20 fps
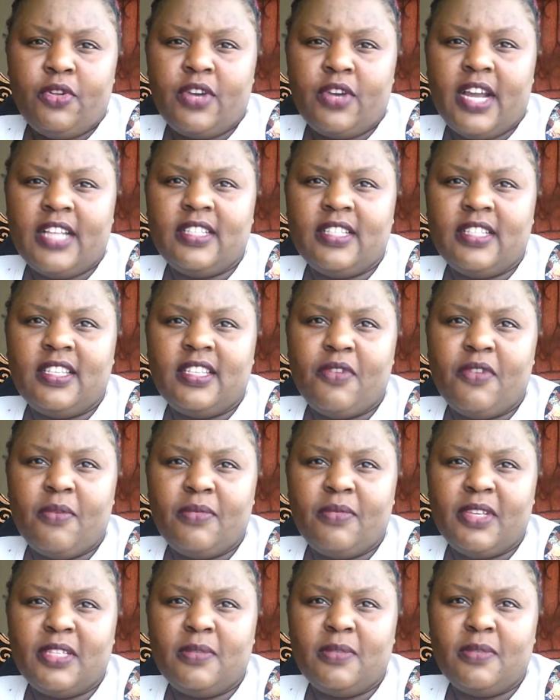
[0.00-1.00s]
You can see
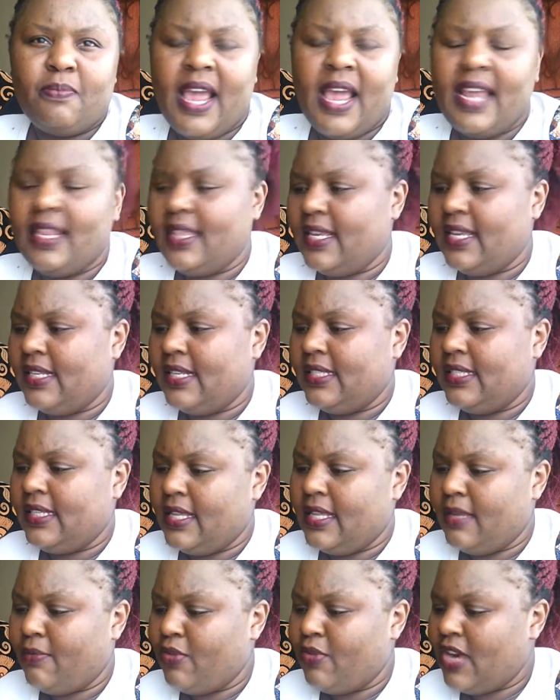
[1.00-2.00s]
from the spine that
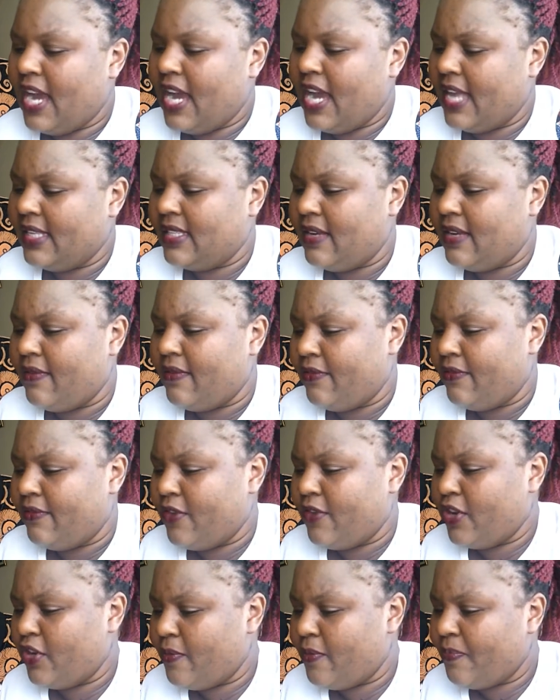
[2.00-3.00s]
the book has some
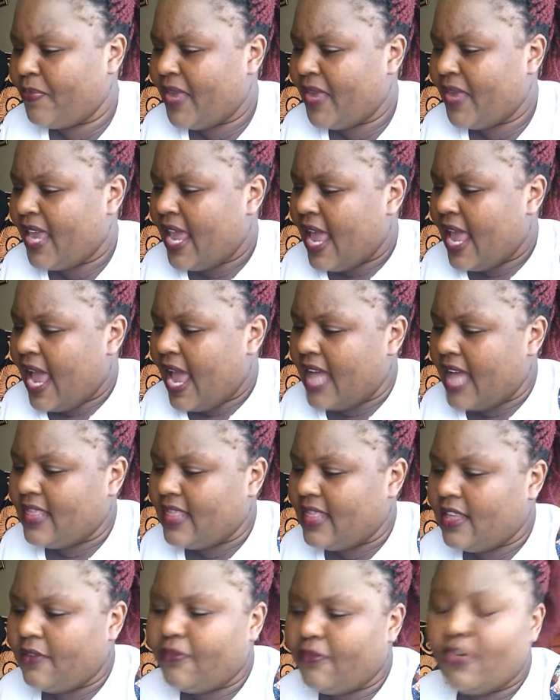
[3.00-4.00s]
volume,
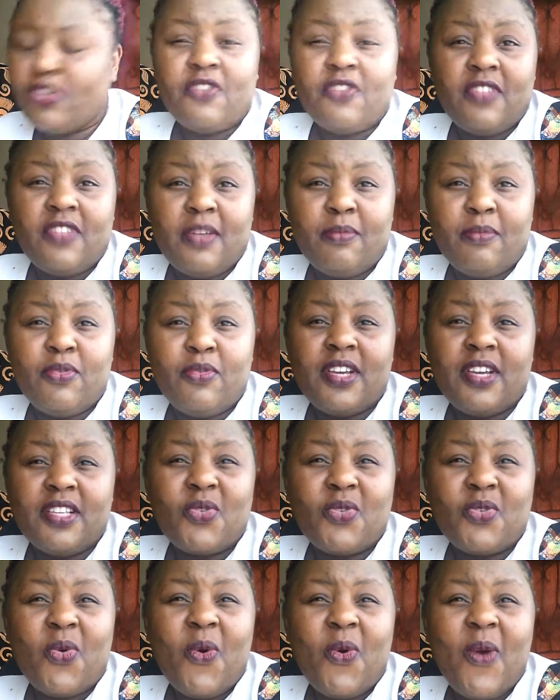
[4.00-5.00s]
and the font of the book
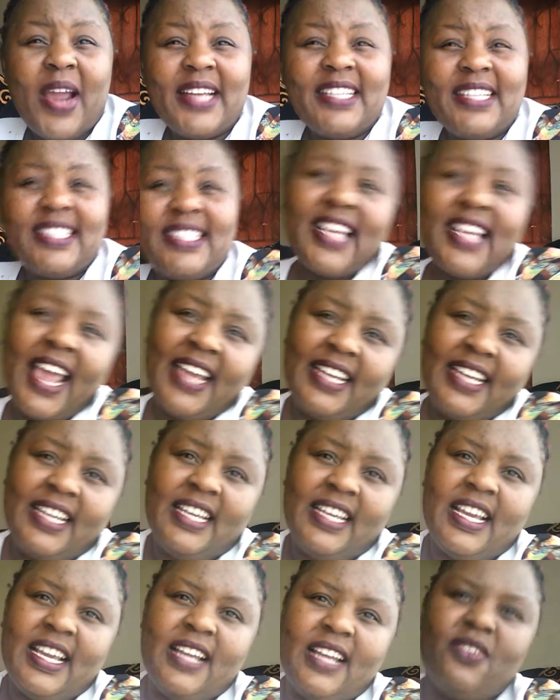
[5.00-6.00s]
is quite
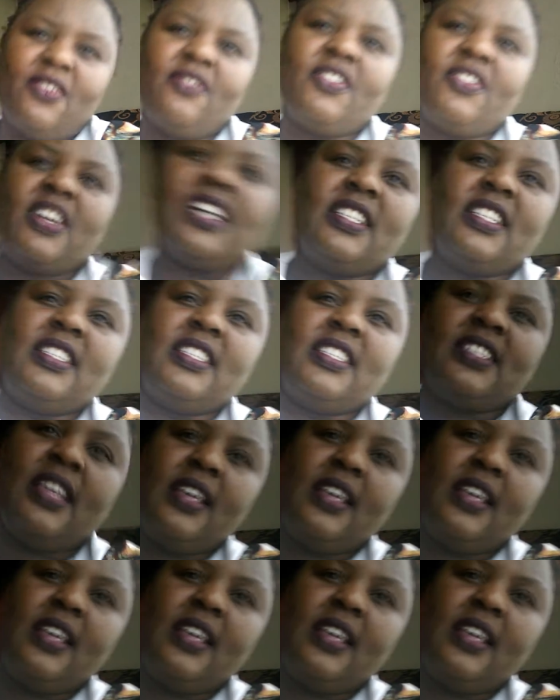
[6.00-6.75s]
tiny. I don't know if you can see.